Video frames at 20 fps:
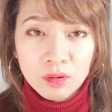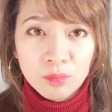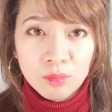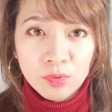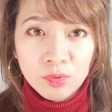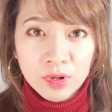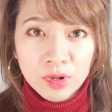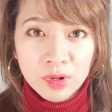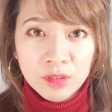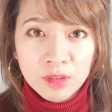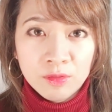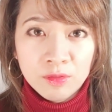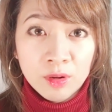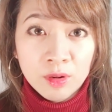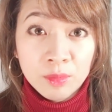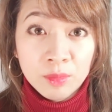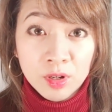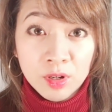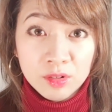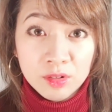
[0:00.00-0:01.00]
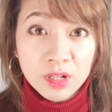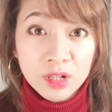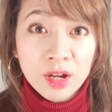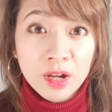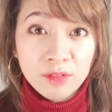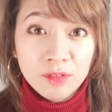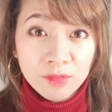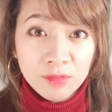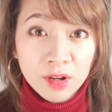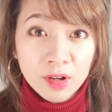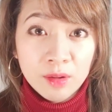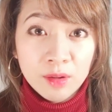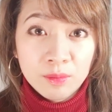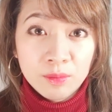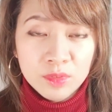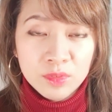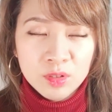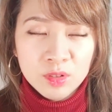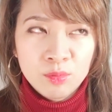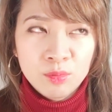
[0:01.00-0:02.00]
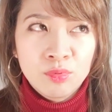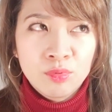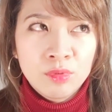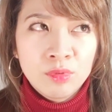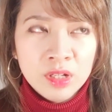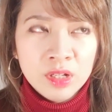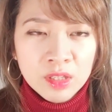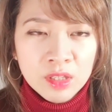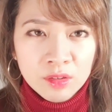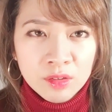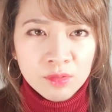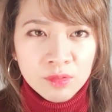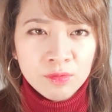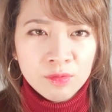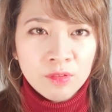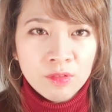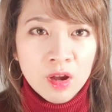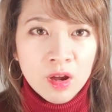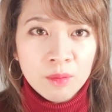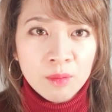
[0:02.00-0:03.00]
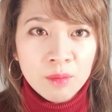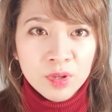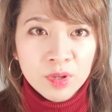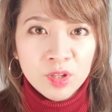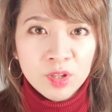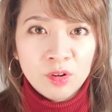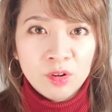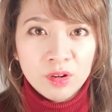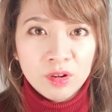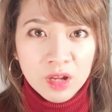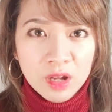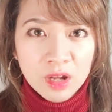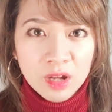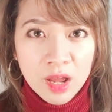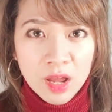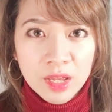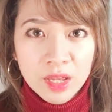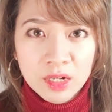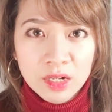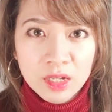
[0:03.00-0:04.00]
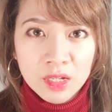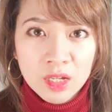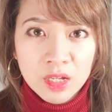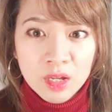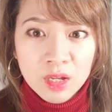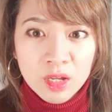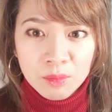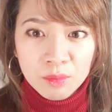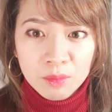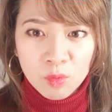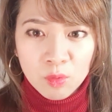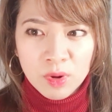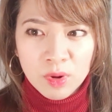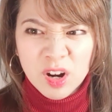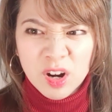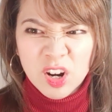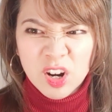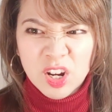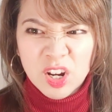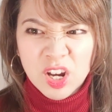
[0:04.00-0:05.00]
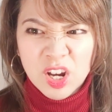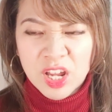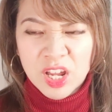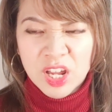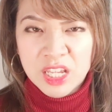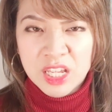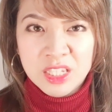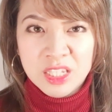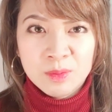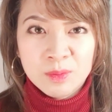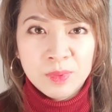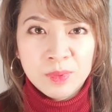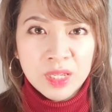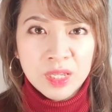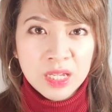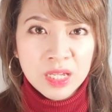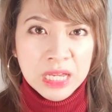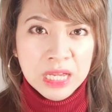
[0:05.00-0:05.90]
breathe from your diaphragm, to breathe from your gut. But when our gut is being